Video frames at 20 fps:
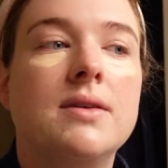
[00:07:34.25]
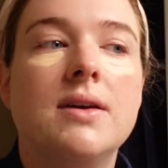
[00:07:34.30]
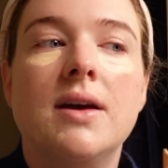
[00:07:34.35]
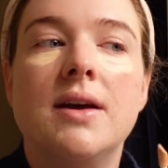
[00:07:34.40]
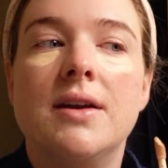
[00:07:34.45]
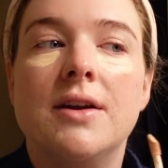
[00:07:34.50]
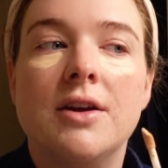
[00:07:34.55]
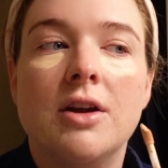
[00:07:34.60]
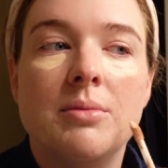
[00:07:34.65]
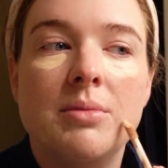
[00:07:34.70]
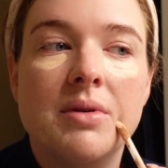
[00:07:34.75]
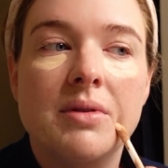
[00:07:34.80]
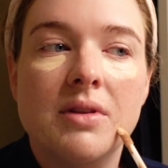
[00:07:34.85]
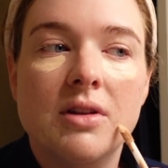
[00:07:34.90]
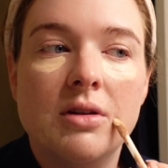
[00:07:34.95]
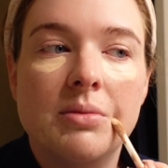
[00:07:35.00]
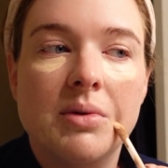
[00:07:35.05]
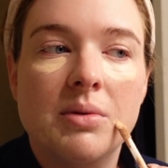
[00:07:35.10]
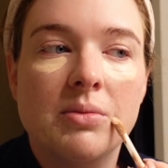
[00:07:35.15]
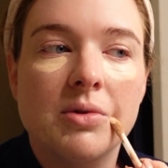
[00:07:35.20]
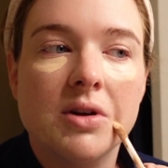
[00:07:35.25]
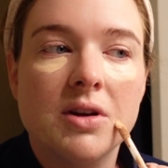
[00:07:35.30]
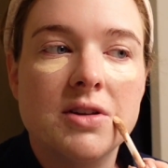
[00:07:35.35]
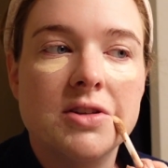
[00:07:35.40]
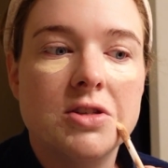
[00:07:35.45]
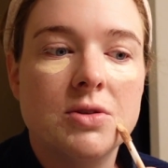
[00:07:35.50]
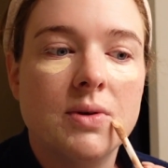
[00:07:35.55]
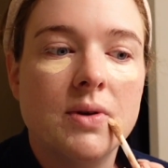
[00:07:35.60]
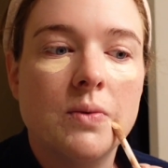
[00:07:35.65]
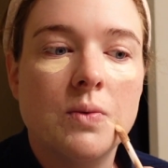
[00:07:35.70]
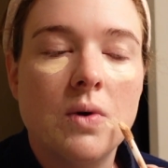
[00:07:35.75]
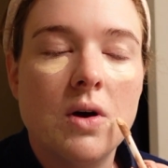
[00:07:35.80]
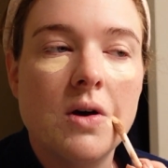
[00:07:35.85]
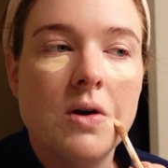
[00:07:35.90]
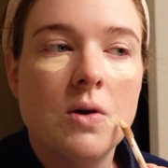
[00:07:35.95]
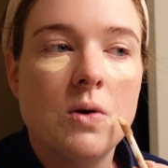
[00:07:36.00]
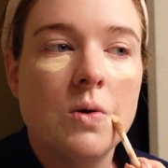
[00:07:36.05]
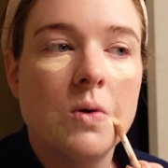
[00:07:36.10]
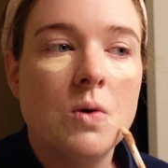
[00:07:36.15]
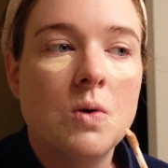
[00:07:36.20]
I don't know. I've been a little bit more into it.
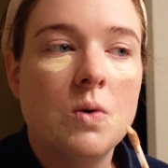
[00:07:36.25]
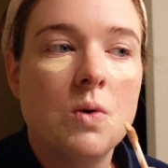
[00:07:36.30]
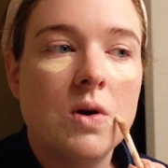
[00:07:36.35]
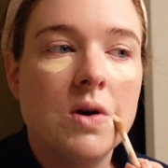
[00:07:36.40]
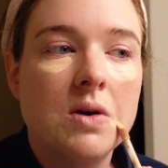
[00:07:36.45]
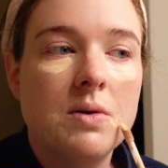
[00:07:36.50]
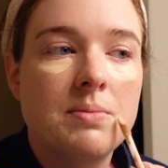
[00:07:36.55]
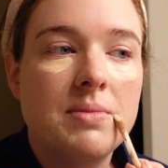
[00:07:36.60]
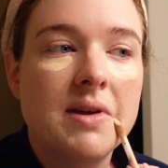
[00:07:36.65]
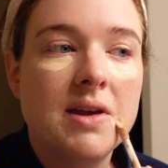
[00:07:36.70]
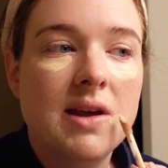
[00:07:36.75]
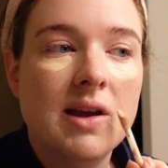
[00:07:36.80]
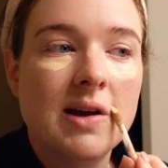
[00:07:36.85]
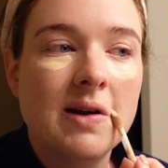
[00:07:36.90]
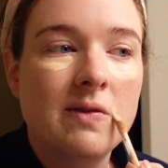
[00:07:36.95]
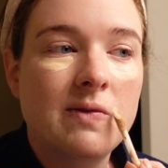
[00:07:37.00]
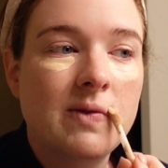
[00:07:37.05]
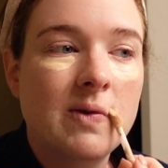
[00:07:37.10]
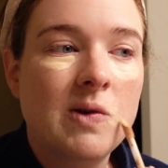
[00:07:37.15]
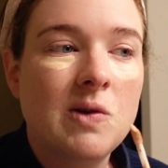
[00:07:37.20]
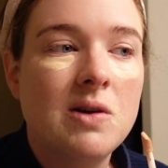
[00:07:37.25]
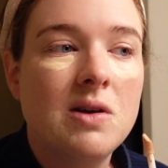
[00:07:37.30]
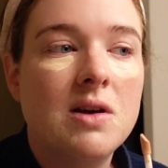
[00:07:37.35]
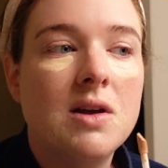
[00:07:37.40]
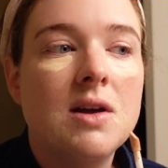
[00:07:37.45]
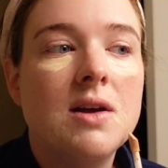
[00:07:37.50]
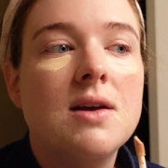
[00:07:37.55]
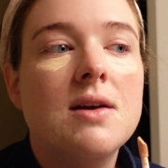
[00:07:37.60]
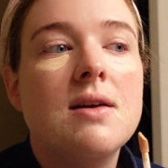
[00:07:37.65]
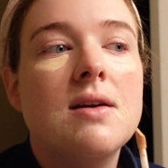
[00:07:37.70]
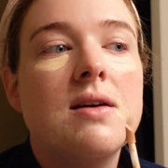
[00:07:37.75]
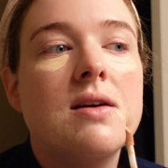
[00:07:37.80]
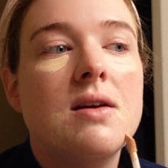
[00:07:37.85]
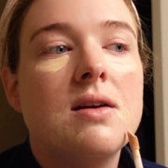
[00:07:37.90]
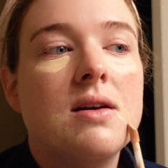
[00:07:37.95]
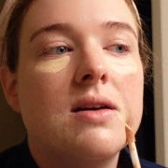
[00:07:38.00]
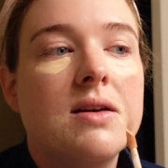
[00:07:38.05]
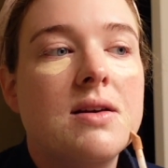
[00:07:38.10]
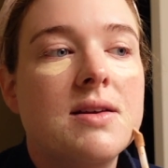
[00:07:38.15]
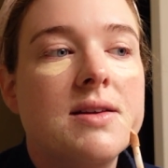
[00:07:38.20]
Whoa, be careful.
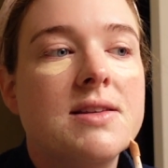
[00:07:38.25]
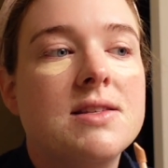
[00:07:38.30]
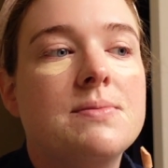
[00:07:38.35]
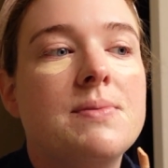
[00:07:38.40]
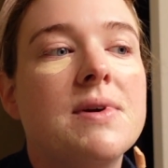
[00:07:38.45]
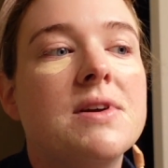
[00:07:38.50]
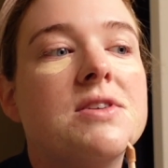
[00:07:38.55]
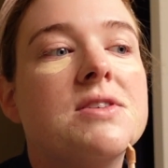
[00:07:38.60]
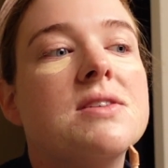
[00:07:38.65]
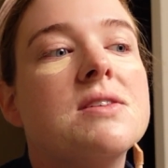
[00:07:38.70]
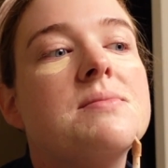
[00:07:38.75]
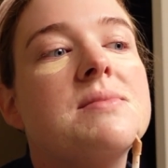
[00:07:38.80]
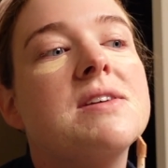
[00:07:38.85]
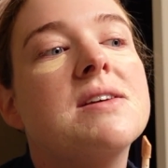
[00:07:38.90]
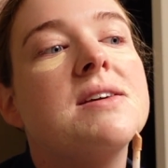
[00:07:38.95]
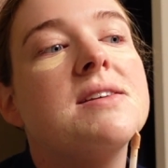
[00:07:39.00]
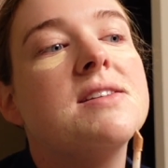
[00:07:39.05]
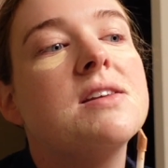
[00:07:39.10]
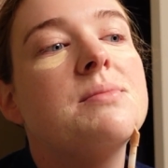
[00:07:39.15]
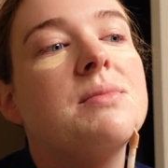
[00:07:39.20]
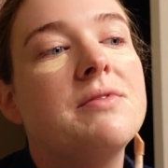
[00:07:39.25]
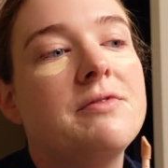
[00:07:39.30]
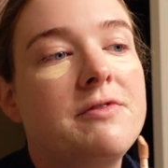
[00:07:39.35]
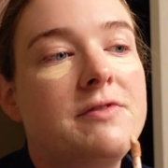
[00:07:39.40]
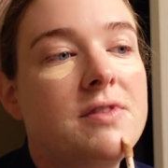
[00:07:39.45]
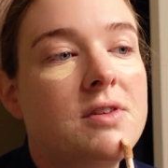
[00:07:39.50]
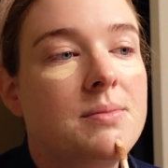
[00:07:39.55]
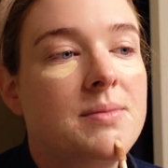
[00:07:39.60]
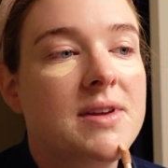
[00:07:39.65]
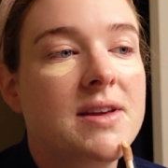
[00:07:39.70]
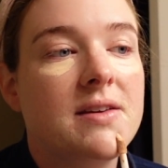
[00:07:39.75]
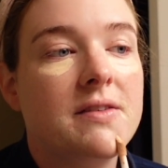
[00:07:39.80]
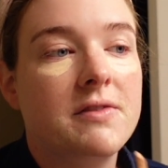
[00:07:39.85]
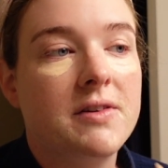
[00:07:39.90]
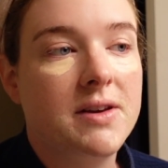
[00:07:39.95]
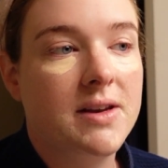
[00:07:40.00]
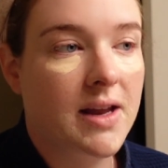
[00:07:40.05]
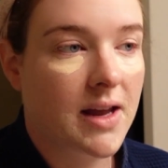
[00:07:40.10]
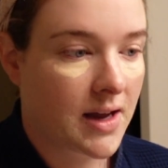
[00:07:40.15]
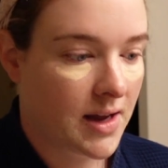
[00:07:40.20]
Especially because I've been filming
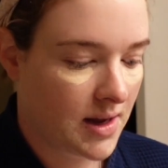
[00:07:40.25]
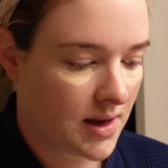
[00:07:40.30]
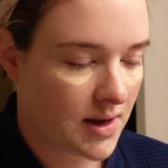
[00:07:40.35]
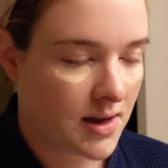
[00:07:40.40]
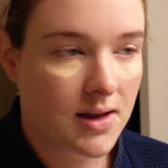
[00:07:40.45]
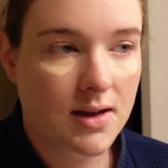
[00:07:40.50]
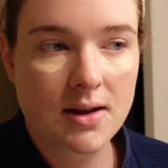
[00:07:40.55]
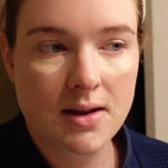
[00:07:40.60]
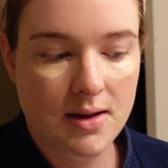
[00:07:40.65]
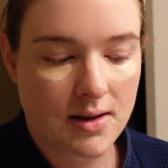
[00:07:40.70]
every day.